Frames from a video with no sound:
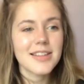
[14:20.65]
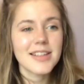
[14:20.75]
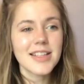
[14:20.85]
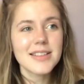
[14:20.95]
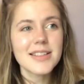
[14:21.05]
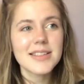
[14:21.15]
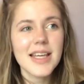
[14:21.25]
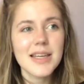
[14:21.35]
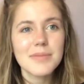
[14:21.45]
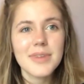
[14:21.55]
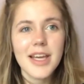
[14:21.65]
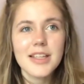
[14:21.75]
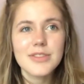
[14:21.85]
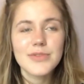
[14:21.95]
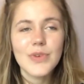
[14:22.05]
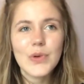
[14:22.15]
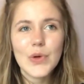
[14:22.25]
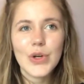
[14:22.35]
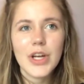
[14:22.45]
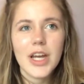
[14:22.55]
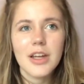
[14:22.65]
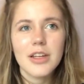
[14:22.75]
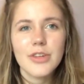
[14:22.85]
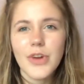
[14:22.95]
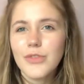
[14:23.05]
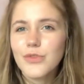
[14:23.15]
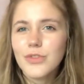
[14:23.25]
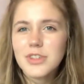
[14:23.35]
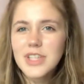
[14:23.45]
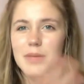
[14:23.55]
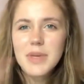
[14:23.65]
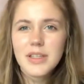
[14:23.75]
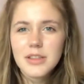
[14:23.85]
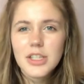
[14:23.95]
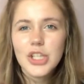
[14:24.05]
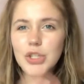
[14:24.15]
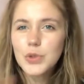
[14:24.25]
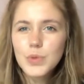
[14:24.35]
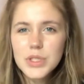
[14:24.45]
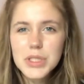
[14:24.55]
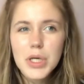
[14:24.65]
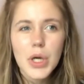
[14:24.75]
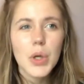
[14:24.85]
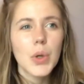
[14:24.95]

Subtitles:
And that's the same case for if I type in cute